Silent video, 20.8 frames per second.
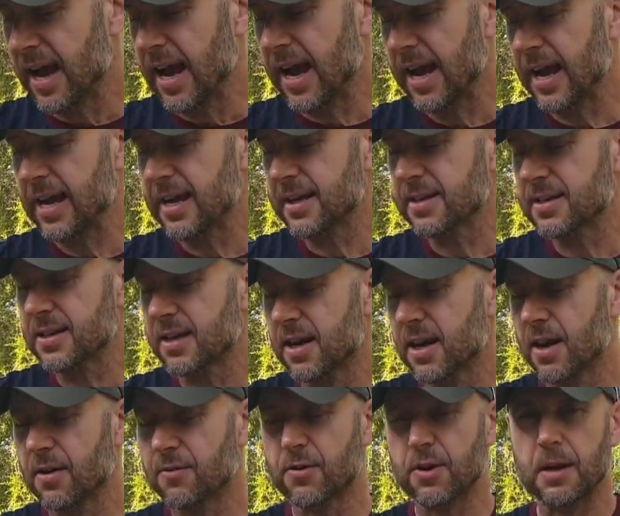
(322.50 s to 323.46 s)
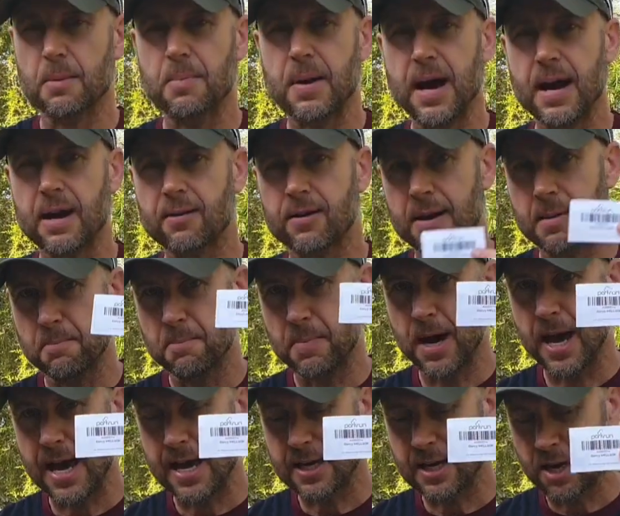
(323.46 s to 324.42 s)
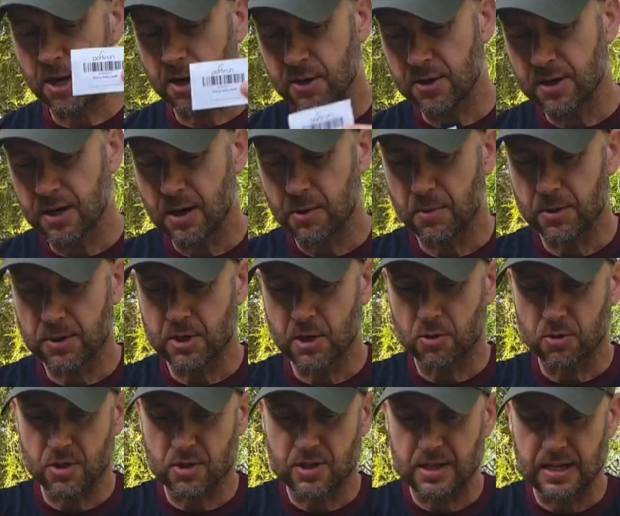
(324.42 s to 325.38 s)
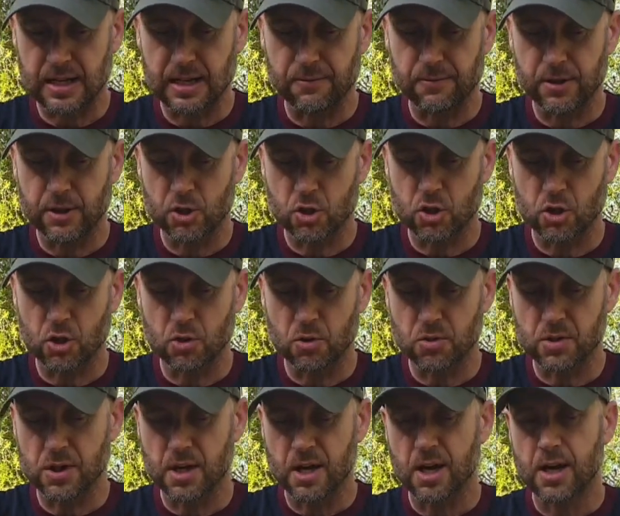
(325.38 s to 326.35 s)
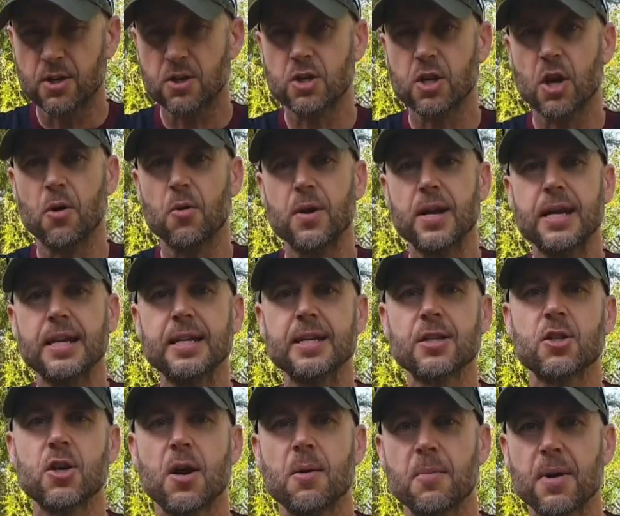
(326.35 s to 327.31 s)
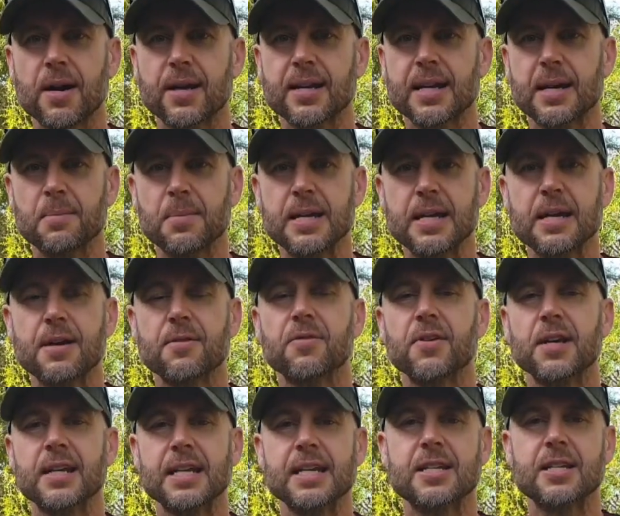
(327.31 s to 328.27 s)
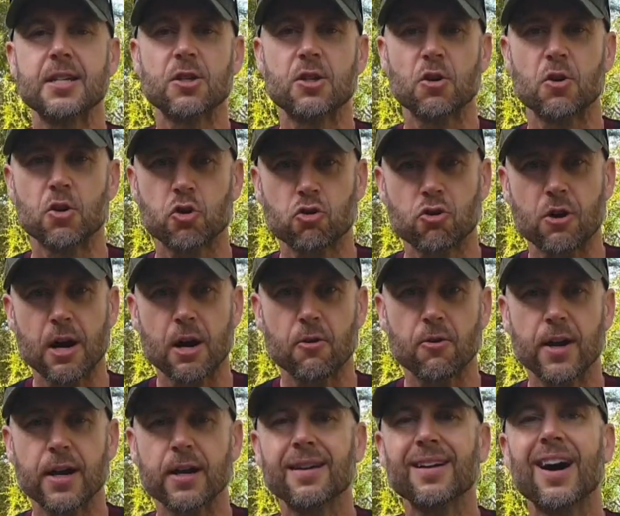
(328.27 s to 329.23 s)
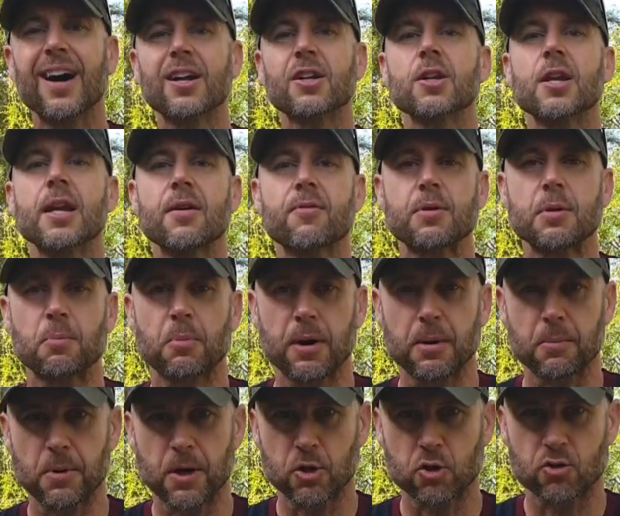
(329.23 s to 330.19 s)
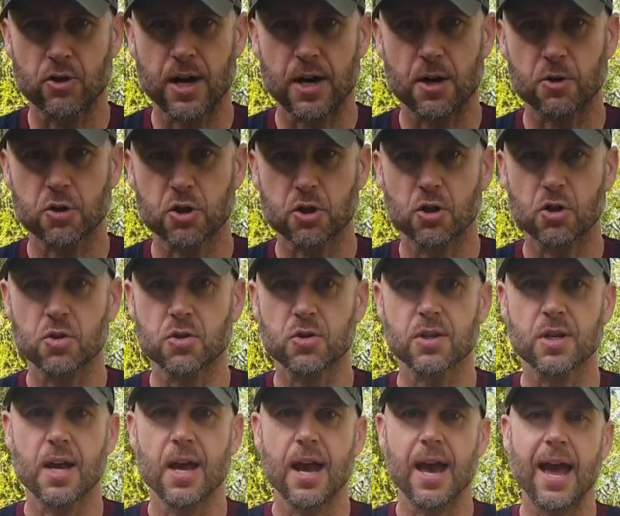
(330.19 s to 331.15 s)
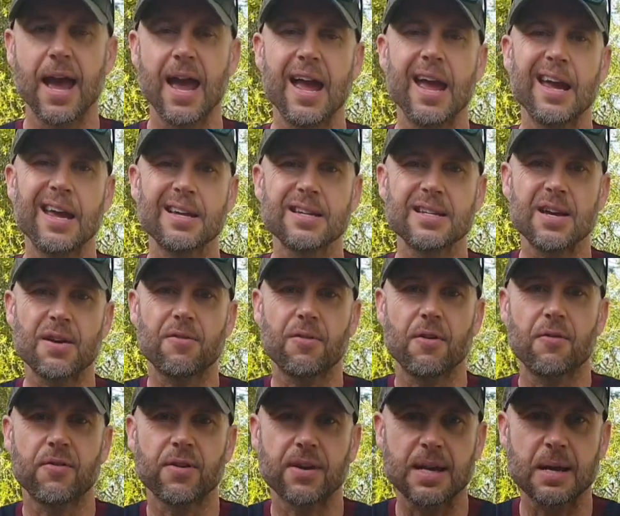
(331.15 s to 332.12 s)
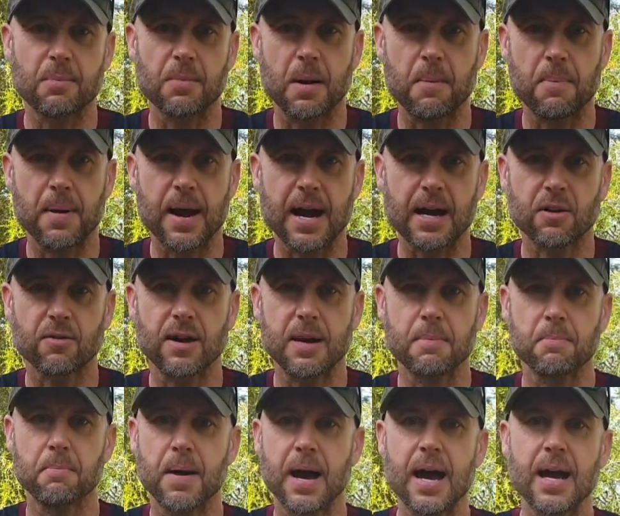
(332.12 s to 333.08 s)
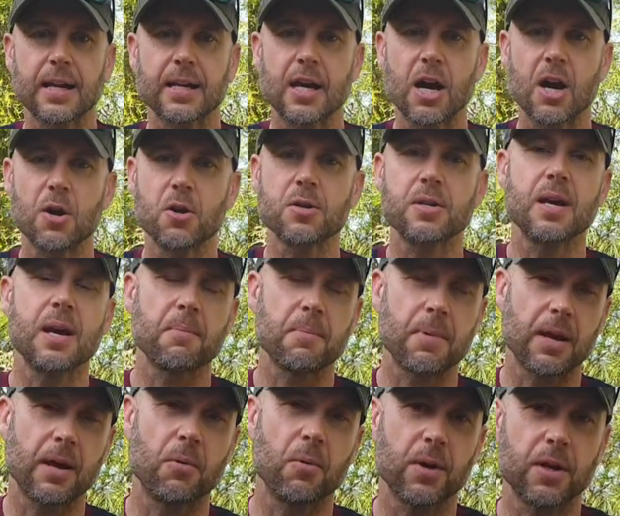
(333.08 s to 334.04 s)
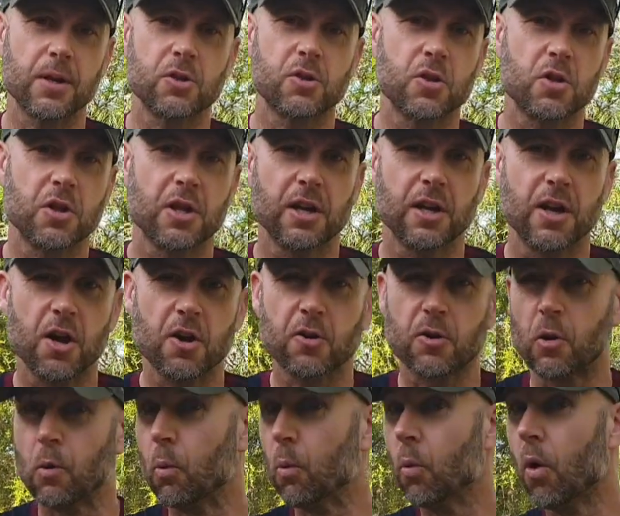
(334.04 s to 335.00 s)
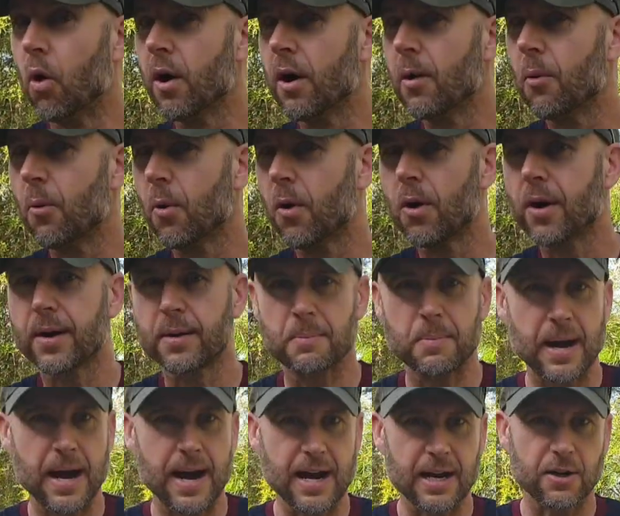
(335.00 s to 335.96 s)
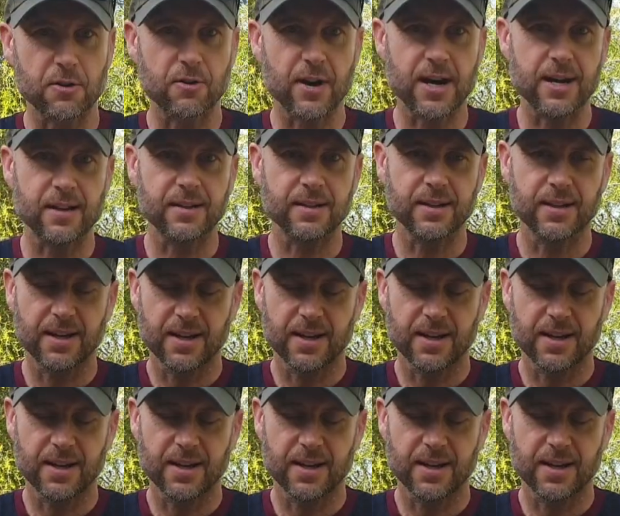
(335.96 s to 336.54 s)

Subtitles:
and I've got a park run barcode which I'll just leave in the shoes. So anytime I come here, if I need to do a trail run, I don't have to bring my trail shoes. And if I forget my park run barcode, but I want to do the local Woi park run,